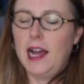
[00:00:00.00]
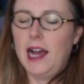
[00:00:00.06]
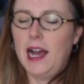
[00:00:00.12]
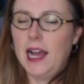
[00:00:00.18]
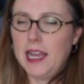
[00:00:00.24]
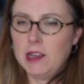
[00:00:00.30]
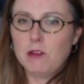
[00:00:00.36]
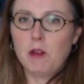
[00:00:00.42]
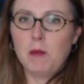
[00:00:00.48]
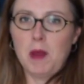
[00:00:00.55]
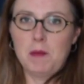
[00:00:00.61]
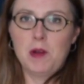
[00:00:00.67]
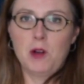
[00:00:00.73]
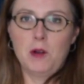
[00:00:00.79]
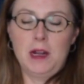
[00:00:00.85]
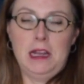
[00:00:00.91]
I
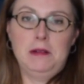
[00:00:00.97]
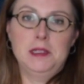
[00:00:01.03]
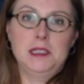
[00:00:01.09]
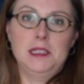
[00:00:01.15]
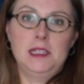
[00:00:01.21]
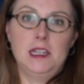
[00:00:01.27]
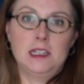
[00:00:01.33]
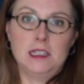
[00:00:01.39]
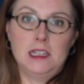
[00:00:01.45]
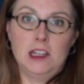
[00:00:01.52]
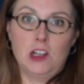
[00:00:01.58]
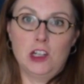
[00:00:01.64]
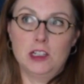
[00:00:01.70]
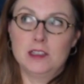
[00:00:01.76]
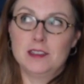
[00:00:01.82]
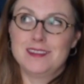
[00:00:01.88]
remember when I was a young
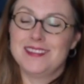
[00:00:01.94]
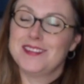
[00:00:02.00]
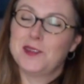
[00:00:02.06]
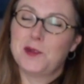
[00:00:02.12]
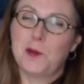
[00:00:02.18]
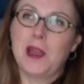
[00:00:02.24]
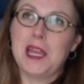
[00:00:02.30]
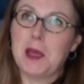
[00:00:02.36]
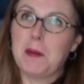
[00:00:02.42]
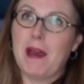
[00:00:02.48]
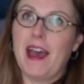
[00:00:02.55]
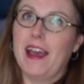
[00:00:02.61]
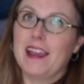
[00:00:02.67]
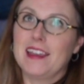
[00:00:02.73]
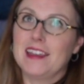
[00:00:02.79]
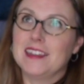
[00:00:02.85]
knitter, way
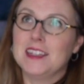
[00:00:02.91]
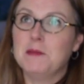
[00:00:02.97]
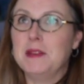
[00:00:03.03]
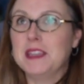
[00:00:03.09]
back in the